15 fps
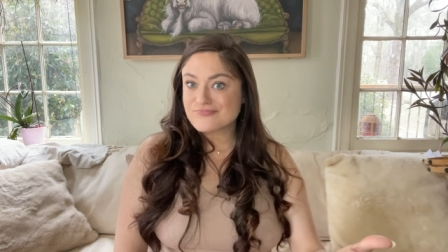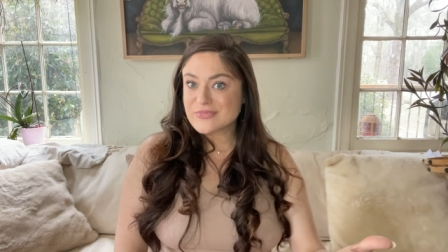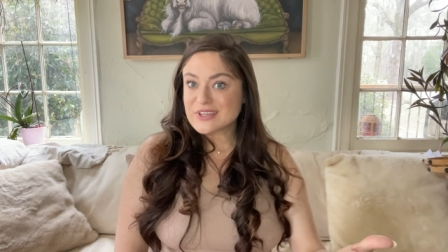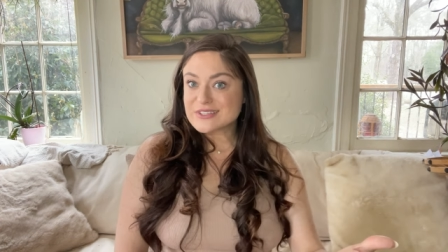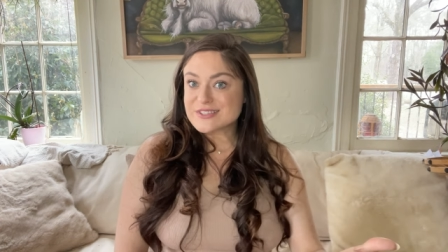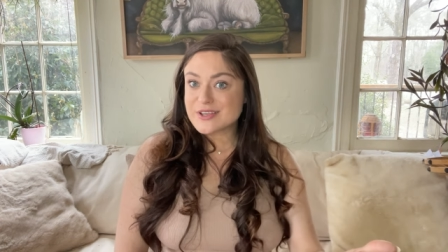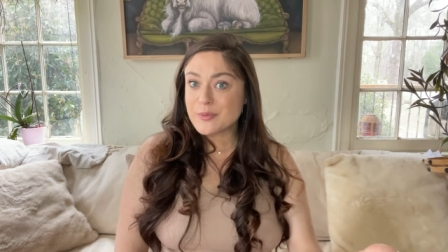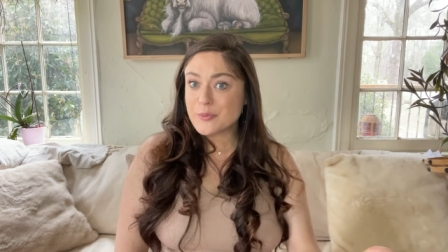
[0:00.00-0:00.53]

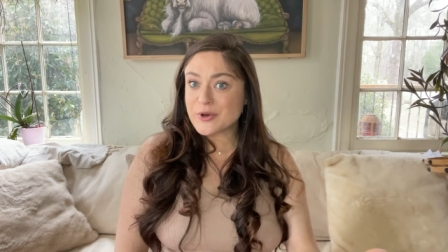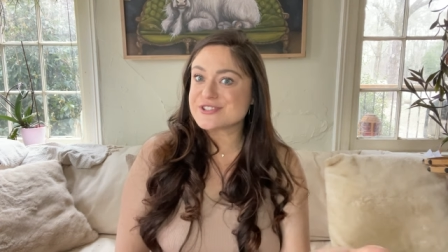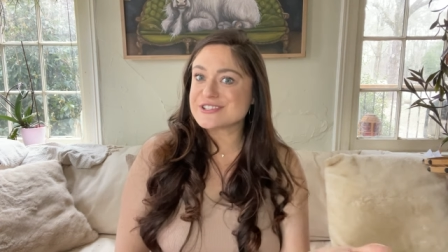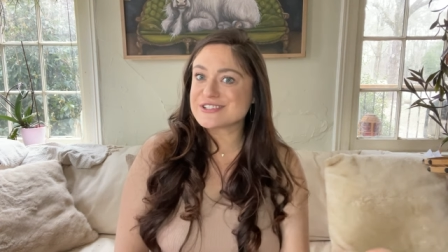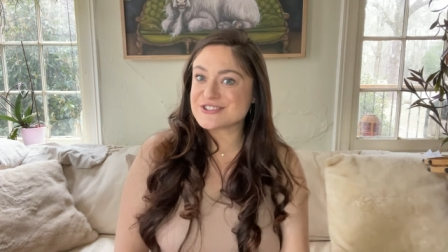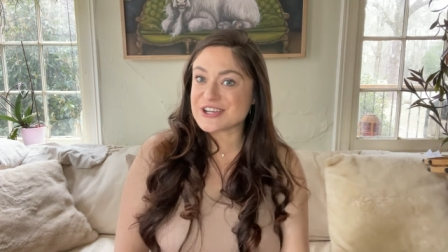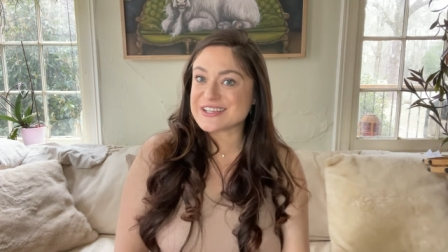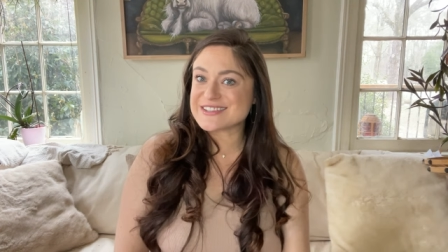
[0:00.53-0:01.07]
someone
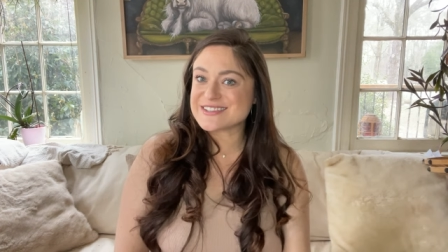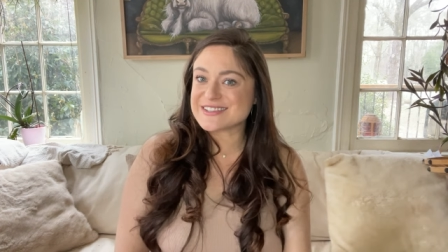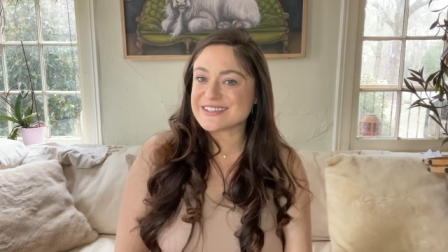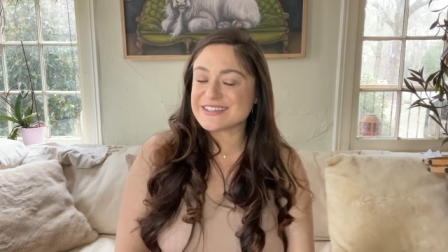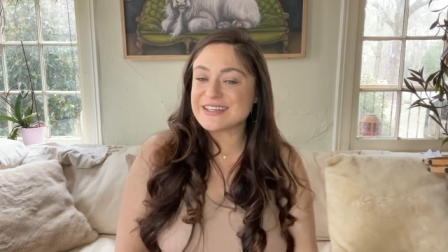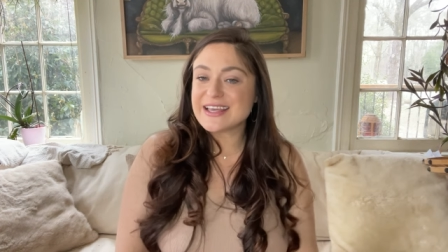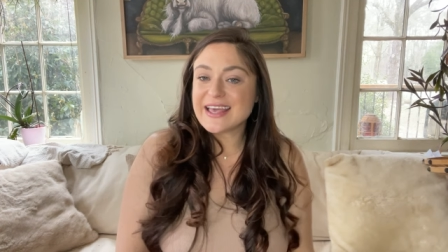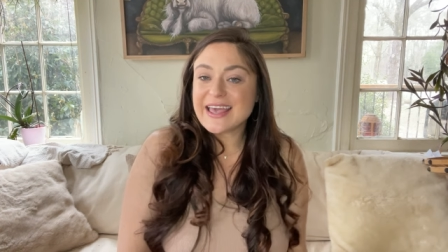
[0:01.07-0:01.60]

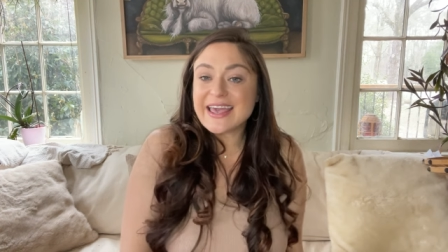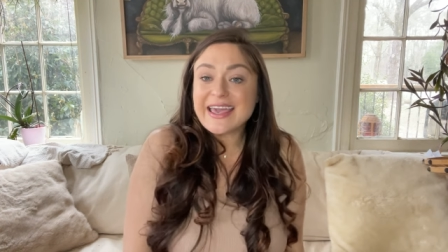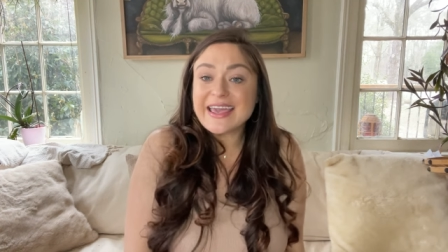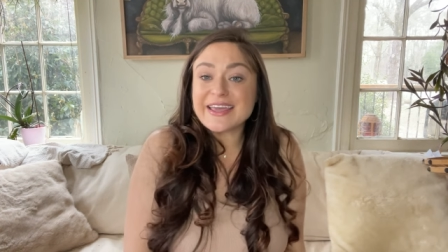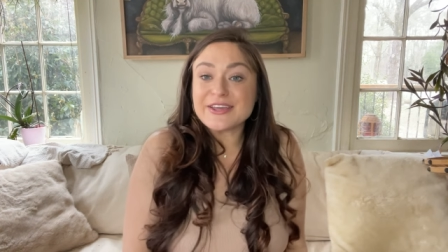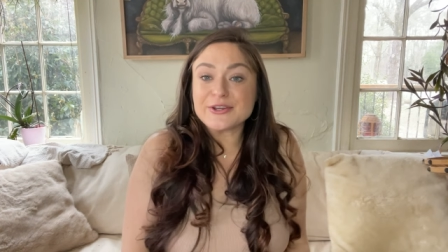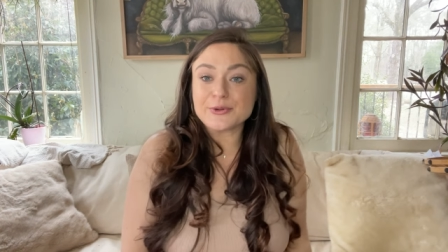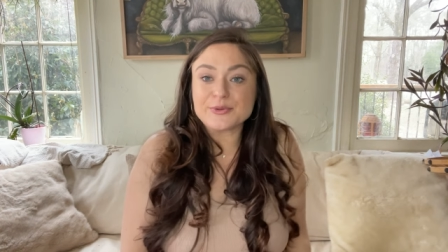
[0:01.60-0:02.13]
suggested, hey,
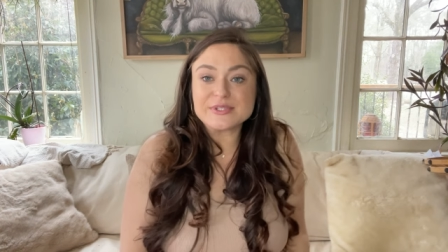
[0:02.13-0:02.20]
you know,